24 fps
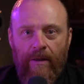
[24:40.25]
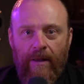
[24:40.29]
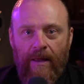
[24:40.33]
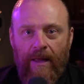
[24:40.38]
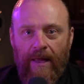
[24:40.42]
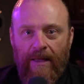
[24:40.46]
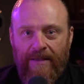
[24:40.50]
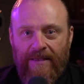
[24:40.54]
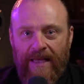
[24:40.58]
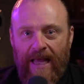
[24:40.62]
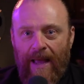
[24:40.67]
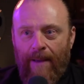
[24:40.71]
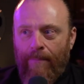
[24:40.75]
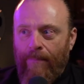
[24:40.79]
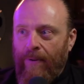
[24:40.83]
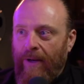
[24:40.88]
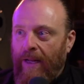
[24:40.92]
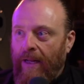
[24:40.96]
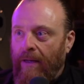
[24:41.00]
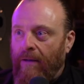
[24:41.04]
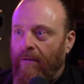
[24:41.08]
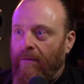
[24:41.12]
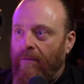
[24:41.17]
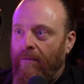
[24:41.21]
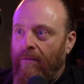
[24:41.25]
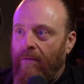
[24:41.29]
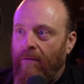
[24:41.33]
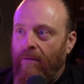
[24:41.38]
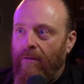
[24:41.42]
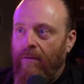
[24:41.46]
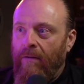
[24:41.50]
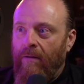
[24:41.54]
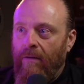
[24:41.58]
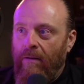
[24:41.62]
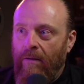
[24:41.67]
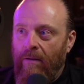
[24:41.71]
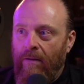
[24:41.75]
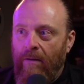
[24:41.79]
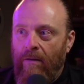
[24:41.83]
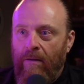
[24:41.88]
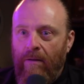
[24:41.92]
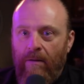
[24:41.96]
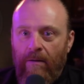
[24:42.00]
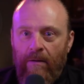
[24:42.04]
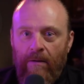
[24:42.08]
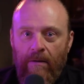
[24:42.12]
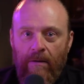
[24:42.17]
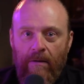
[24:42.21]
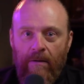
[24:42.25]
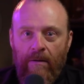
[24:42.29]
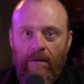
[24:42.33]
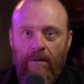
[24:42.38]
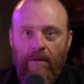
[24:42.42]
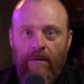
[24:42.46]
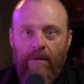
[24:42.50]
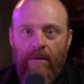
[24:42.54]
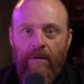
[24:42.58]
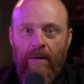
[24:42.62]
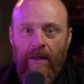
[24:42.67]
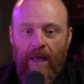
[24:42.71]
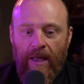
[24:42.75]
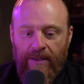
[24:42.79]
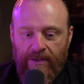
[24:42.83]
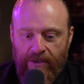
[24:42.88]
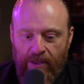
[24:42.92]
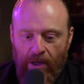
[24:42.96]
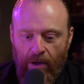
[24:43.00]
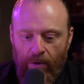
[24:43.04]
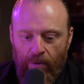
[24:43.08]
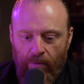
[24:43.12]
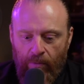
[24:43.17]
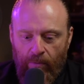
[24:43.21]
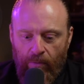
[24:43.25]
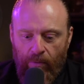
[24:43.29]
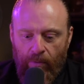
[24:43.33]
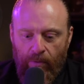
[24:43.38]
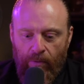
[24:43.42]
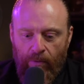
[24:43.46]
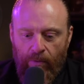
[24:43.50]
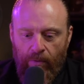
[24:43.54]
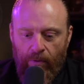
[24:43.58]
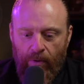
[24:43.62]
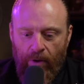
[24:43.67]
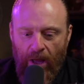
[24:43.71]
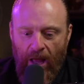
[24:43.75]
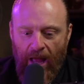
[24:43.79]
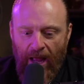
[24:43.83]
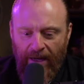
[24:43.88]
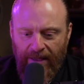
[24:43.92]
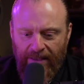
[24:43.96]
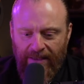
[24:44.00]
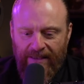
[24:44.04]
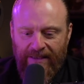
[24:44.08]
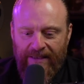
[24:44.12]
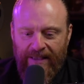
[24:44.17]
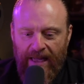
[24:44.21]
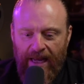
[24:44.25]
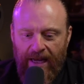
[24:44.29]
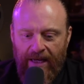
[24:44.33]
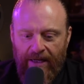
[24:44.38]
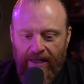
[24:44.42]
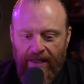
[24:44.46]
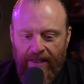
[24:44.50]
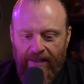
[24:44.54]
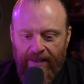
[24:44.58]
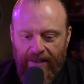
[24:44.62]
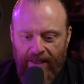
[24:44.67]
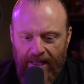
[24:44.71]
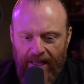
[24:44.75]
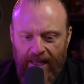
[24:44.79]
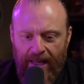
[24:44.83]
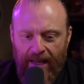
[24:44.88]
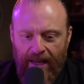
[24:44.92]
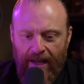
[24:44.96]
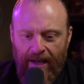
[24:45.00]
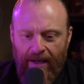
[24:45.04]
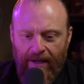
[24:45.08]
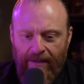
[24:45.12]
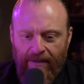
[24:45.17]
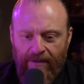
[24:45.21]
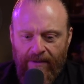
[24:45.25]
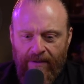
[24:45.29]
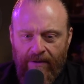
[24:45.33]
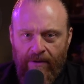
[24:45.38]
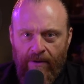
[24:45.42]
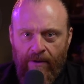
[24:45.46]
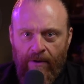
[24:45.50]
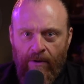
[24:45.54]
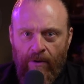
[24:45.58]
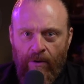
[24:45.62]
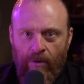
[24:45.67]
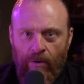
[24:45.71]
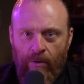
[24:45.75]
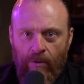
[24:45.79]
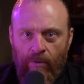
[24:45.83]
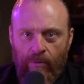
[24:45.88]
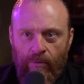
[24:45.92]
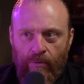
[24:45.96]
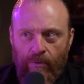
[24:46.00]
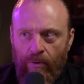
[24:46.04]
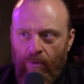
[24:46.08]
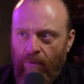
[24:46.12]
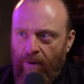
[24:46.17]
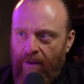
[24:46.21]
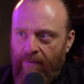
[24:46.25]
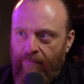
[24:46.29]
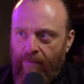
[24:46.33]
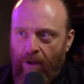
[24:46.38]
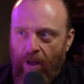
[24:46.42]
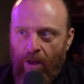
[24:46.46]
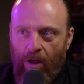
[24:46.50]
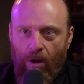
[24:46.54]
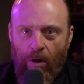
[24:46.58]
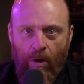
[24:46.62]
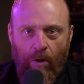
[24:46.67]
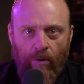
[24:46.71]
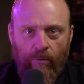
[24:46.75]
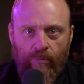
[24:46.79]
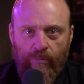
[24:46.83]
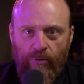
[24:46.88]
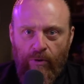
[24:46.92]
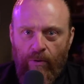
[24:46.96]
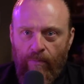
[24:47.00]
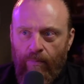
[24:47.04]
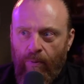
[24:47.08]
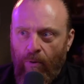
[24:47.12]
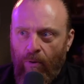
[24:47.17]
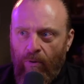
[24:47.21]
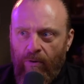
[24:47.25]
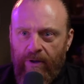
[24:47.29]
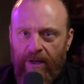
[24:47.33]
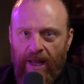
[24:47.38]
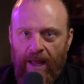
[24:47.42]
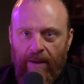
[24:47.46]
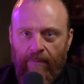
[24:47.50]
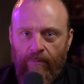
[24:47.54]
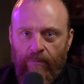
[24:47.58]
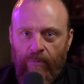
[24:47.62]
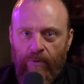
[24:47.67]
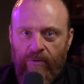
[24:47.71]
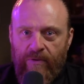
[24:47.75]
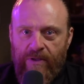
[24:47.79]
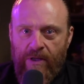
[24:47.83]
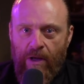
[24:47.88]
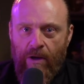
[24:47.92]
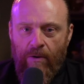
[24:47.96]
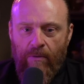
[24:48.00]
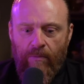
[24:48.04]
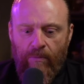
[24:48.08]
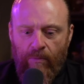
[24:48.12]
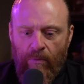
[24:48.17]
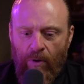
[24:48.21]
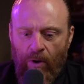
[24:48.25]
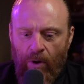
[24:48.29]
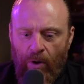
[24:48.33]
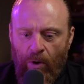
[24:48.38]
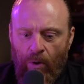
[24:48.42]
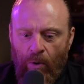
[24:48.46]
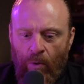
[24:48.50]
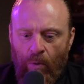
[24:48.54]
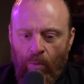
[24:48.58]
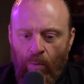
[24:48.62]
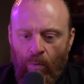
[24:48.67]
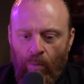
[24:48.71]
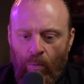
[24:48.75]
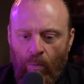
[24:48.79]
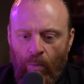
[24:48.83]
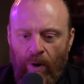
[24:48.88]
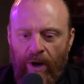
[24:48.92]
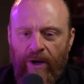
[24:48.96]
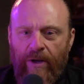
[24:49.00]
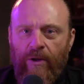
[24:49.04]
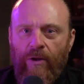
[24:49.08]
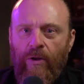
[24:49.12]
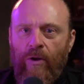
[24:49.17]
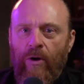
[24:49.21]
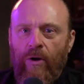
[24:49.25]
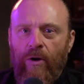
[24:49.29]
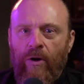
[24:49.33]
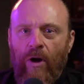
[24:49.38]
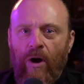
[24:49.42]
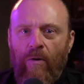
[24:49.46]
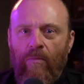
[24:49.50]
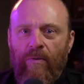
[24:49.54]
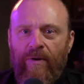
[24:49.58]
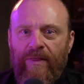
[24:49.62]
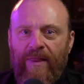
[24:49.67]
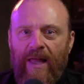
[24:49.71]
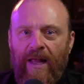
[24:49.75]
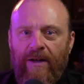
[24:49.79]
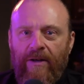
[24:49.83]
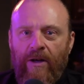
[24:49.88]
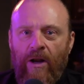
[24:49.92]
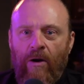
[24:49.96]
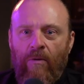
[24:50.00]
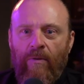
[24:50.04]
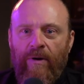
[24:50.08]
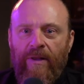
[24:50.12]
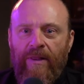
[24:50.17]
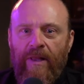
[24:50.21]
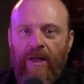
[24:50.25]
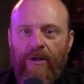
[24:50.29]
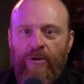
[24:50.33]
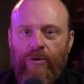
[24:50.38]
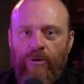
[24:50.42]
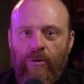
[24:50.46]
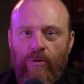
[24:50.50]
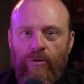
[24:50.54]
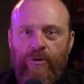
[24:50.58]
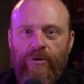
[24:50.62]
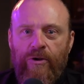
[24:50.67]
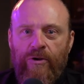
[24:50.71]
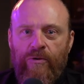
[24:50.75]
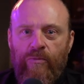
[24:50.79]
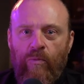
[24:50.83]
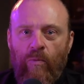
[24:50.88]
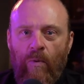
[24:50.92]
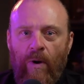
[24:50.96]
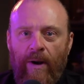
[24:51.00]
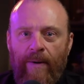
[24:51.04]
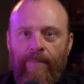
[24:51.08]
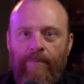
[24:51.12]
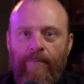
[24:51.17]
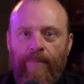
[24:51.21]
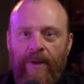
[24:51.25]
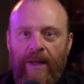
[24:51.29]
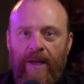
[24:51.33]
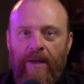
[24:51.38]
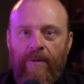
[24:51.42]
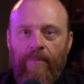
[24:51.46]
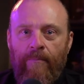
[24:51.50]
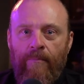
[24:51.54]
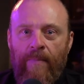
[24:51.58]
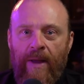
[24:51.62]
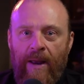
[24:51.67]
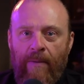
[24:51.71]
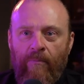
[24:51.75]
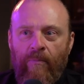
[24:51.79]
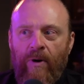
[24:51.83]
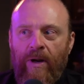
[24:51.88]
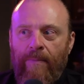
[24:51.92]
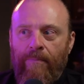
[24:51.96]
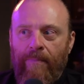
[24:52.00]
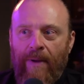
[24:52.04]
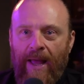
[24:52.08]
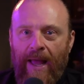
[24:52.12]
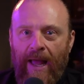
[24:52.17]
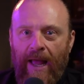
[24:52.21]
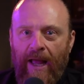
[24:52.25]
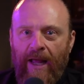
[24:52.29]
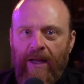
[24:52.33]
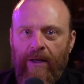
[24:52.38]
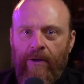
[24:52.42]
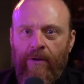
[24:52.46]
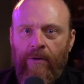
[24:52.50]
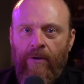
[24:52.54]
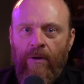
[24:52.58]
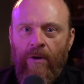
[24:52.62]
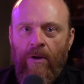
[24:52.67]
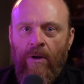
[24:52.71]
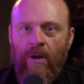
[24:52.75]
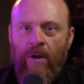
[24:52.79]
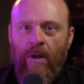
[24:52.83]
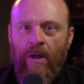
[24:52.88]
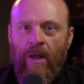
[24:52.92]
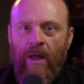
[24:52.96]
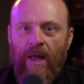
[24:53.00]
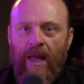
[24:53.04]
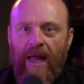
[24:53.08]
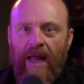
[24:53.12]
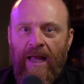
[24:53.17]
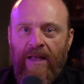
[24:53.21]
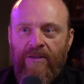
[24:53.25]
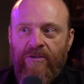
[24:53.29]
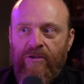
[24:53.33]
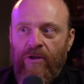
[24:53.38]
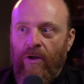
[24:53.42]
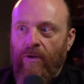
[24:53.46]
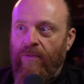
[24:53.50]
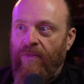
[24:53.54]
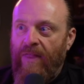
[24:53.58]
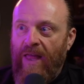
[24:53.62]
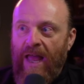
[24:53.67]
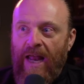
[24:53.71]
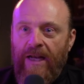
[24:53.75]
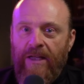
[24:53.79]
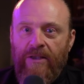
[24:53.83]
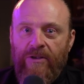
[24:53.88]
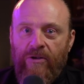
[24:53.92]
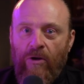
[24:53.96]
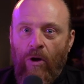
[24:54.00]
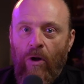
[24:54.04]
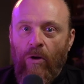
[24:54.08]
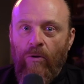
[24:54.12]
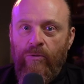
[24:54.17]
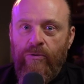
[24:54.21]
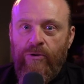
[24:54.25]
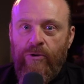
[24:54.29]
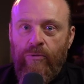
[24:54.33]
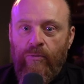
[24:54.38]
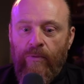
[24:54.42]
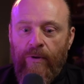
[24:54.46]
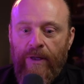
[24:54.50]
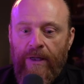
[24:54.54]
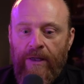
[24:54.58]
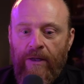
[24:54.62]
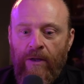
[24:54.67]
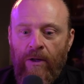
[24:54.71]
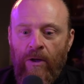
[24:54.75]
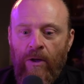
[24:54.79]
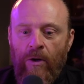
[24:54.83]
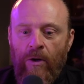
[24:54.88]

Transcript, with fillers: It's happening. Mm-hmm. And so, understanding that, you have a whole new ball game. So, where do you go with that, knowing that you're just one big memory pack? And so that is altering